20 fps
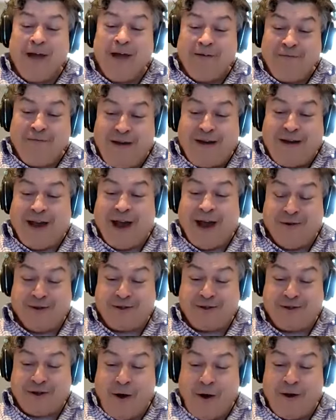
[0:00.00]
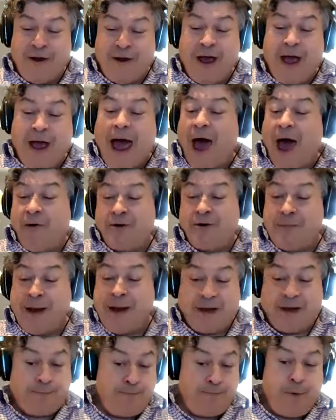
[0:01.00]
videos on how to
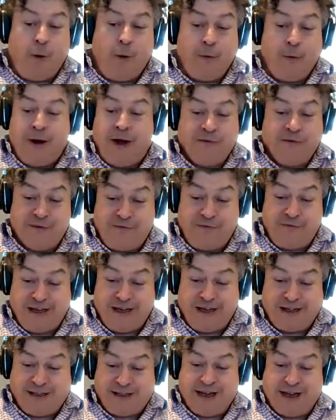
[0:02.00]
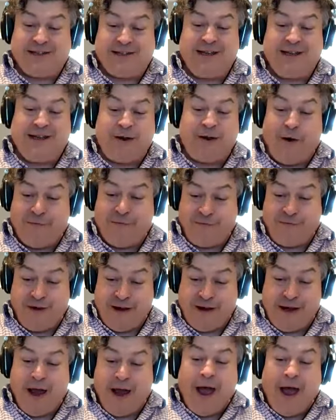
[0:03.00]
make pour over V60
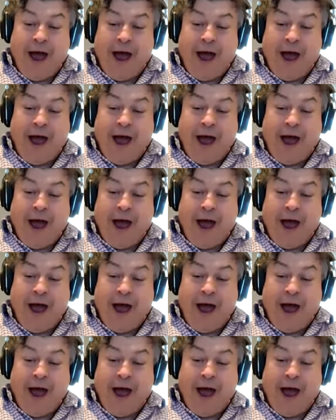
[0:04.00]
coffee,